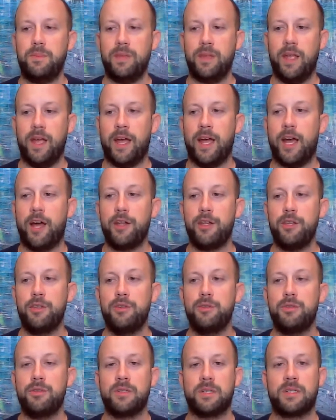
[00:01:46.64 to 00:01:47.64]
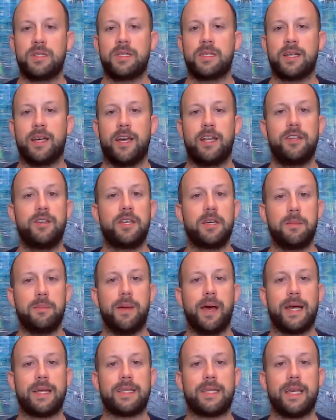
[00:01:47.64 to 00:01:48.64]
how do you how do you
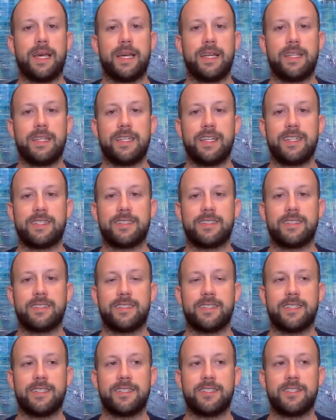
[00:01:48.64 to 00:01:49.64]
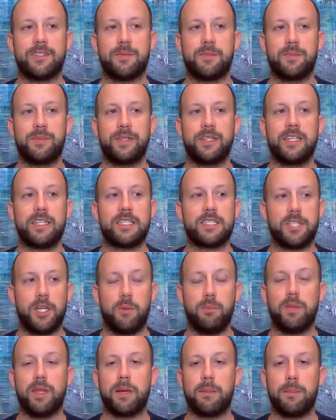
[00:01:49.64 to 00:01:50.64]
combat that? And that's that's the biggest
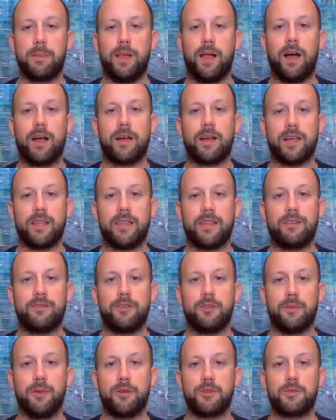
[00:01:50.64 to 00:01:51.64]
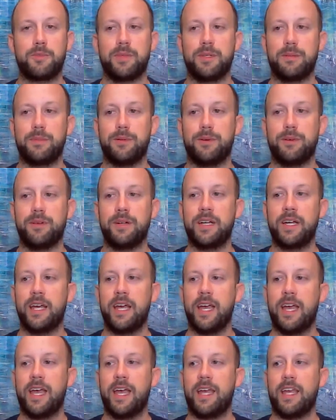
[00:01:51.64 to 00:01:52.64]
stumbling block I think for most people.
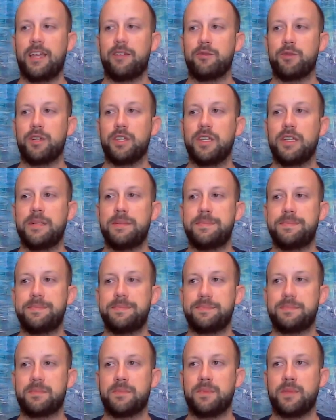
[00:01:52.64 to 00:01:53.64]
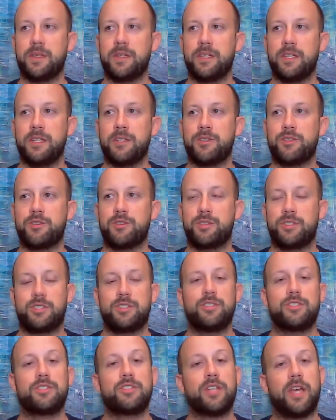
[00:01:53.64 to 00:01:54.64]
And really, it's
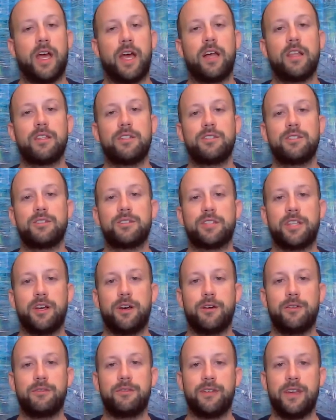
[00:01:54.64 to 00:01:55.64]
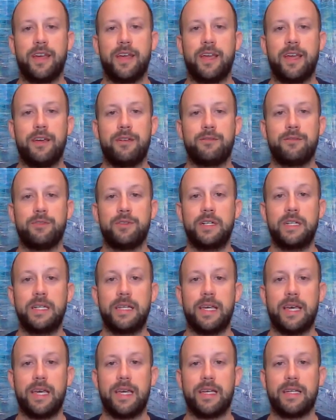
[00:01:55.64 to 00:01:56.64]
just challenge yourself every
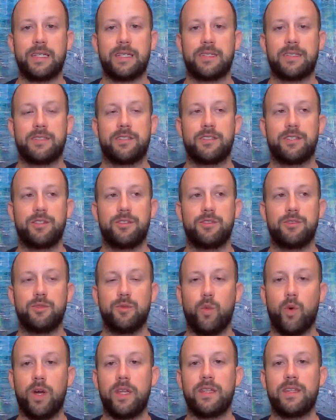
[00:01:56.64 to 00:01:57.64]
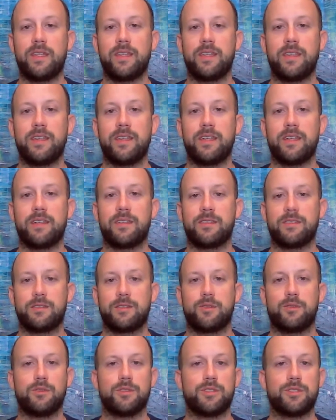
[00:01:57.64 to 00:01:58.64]
day to do one thing
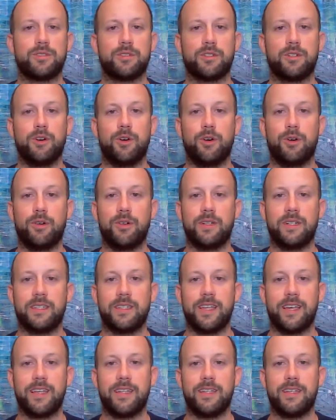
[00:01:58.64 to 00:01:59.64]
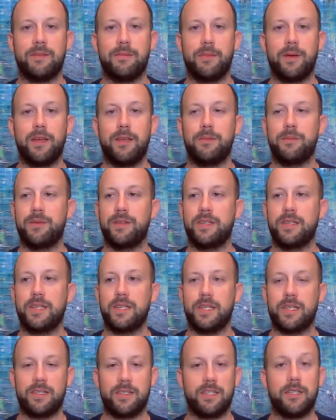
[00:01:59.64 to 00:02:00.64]
towards your goal that may
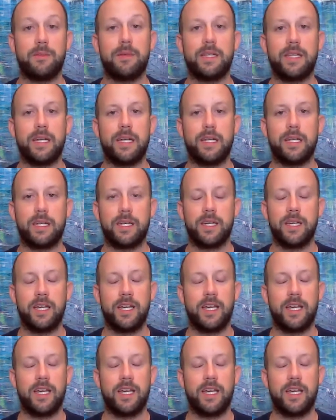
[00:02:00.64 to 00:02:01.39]
be intimidating.